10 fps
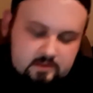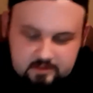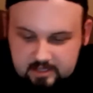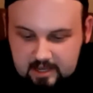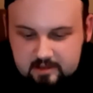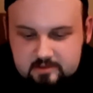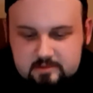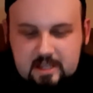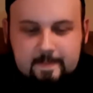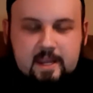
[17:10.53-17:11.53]
Yeah,
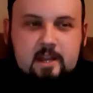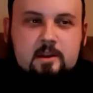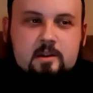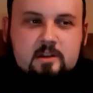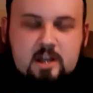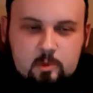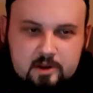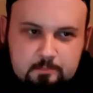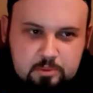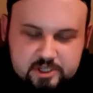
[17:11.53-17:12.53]
I mean
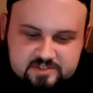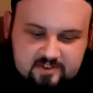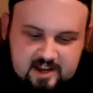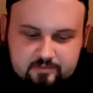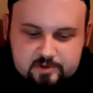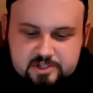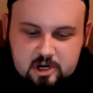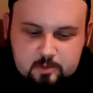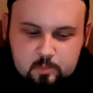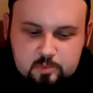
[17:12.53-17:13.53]
going +5 on
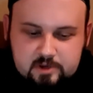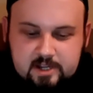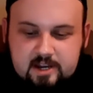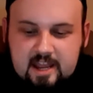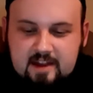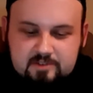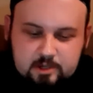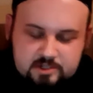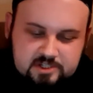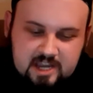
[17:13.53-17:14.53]
turn 1 after you
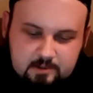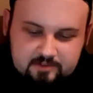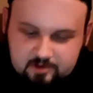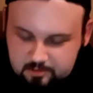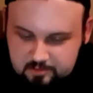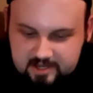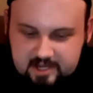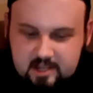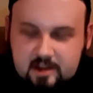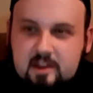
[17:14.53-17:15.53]
just got rid of your whole
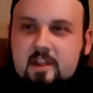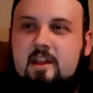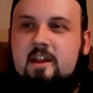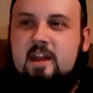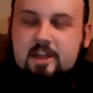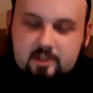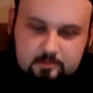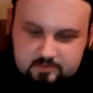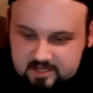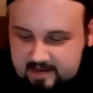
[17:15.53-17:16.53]
hand, and
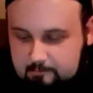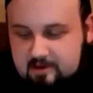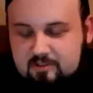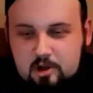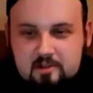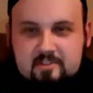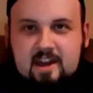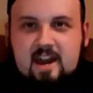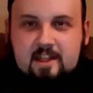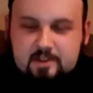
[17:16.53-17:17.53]
then getting rid of all of
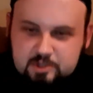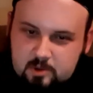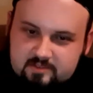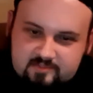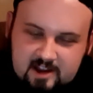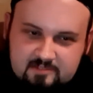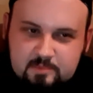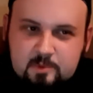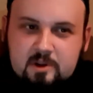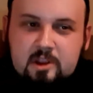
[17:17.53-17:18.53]
that, and then drawing 5
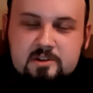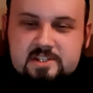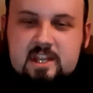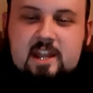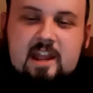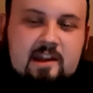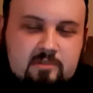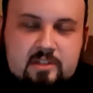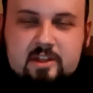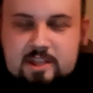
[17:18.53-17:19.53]
more. You're seeing
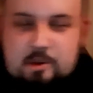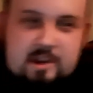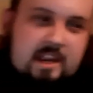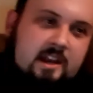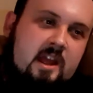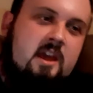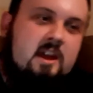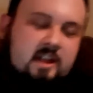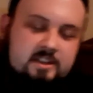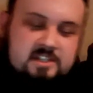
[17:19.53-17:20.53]
everything you need.
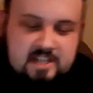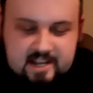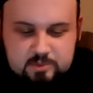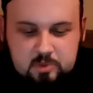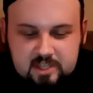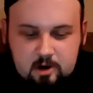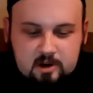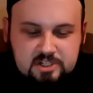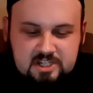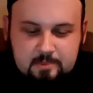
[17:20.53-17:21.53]
Like, this deck is really
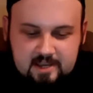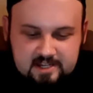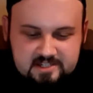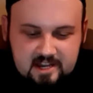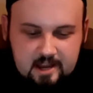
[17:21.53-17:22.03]
RNG based,